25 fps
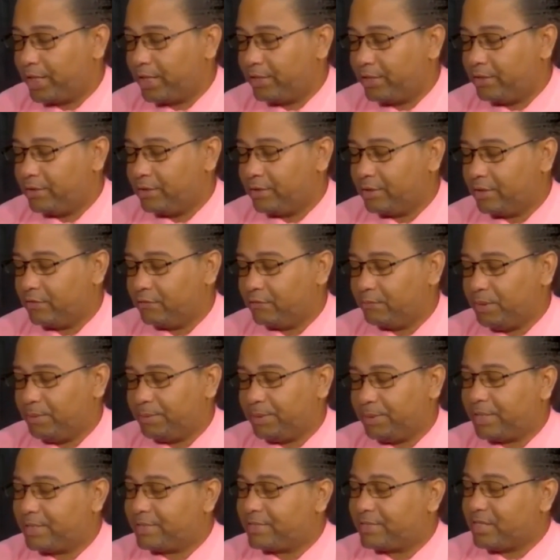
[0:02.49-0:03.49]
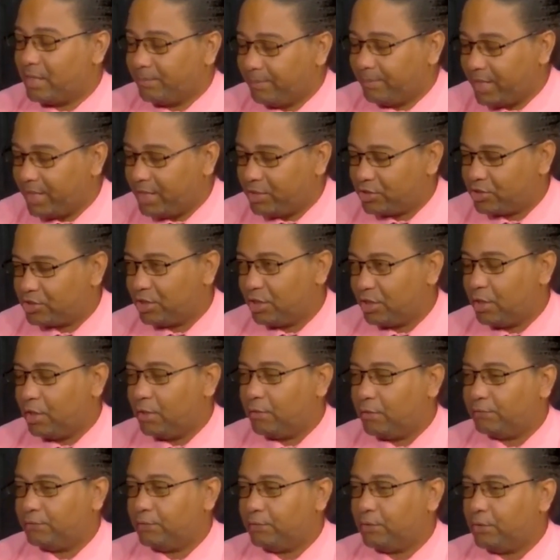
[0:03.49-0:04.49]
Can you give people a summation
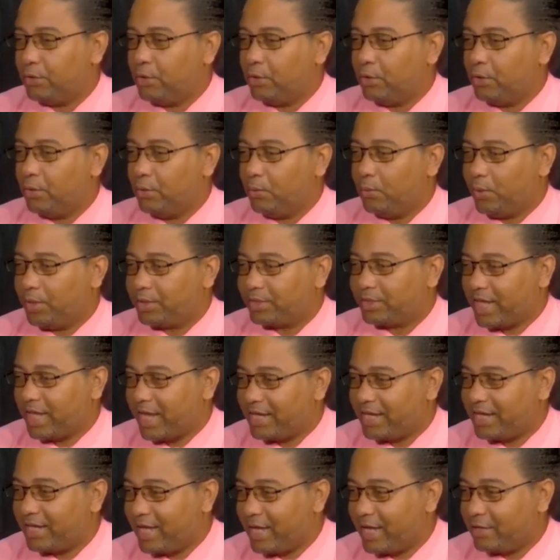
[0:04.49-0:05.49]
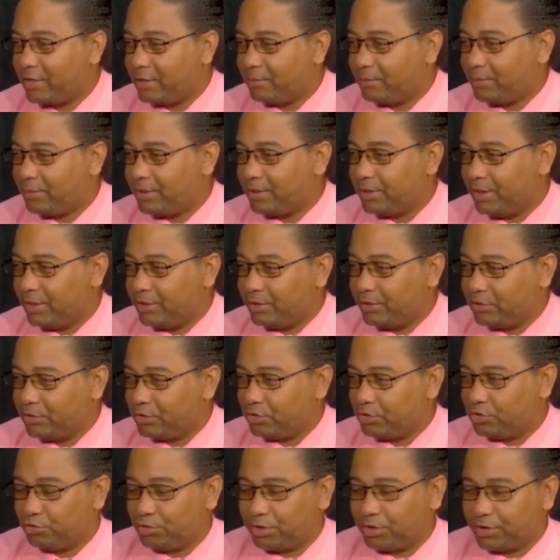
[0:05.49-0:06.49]
of what can and cannot be
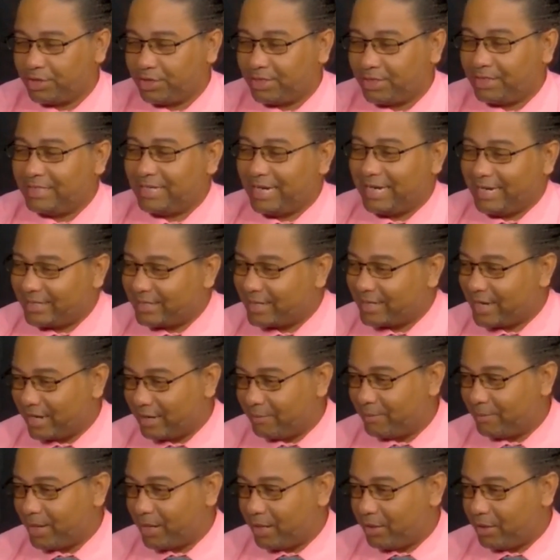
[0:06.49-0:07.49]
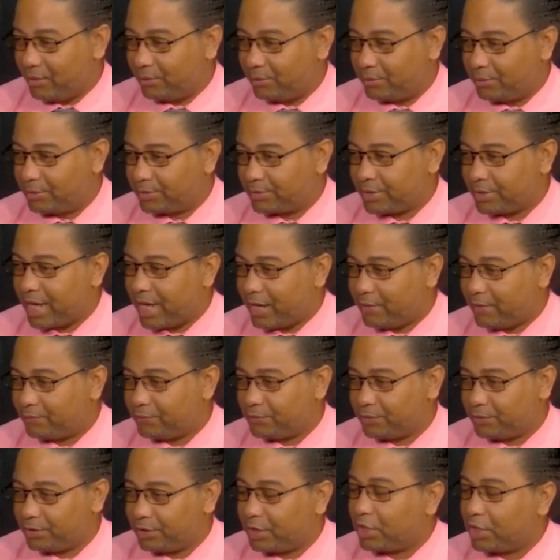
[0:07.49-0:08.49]
done during the daytime hours
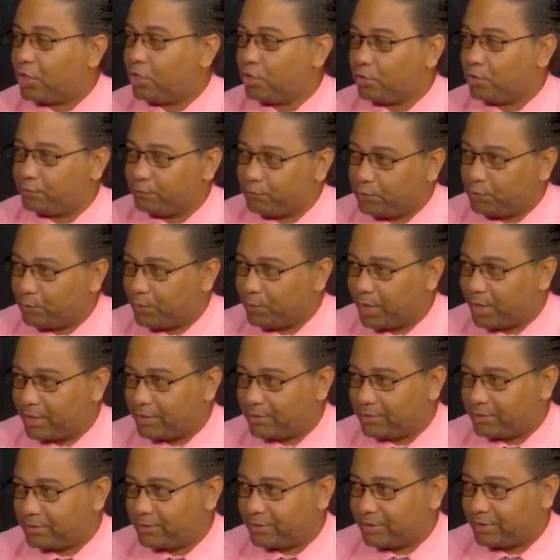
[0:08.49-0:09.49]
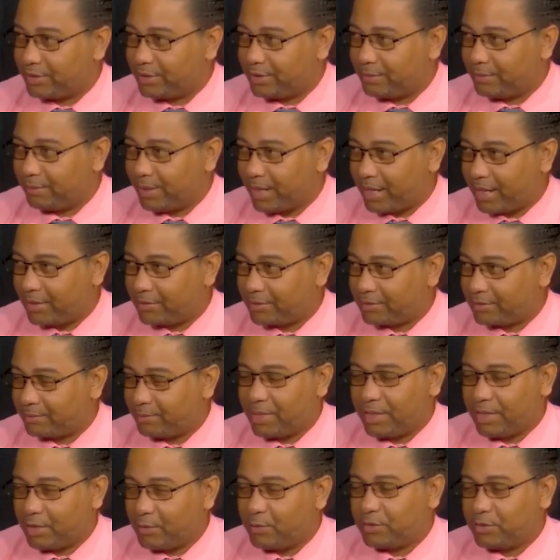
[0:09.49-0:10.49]
after the curfew has passed?
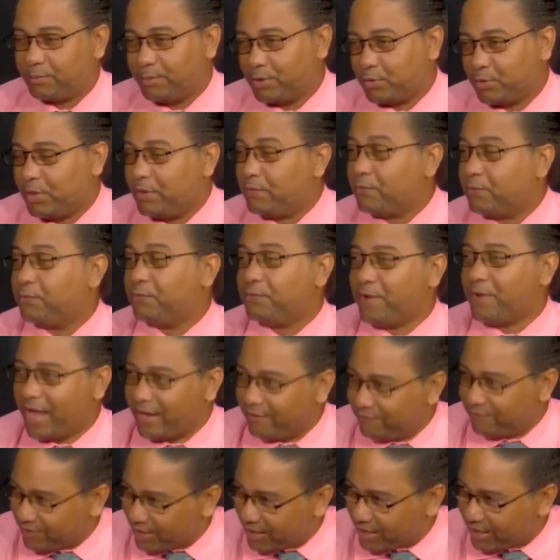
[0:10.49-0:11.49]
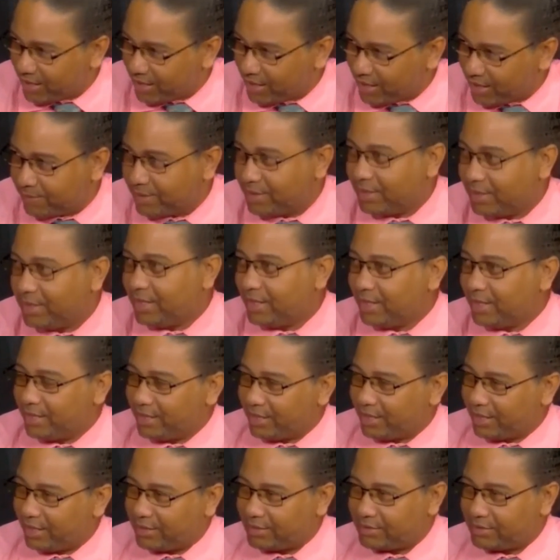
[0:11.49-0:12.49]
In other words, between 5 a.m.
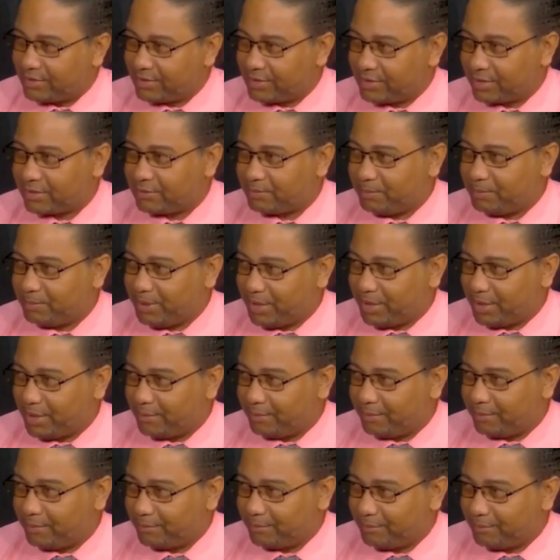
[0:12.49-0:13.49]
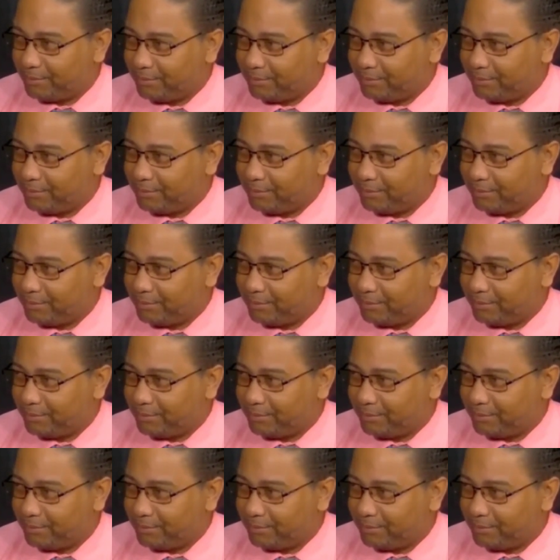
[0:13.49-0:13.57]
and 6 p.m.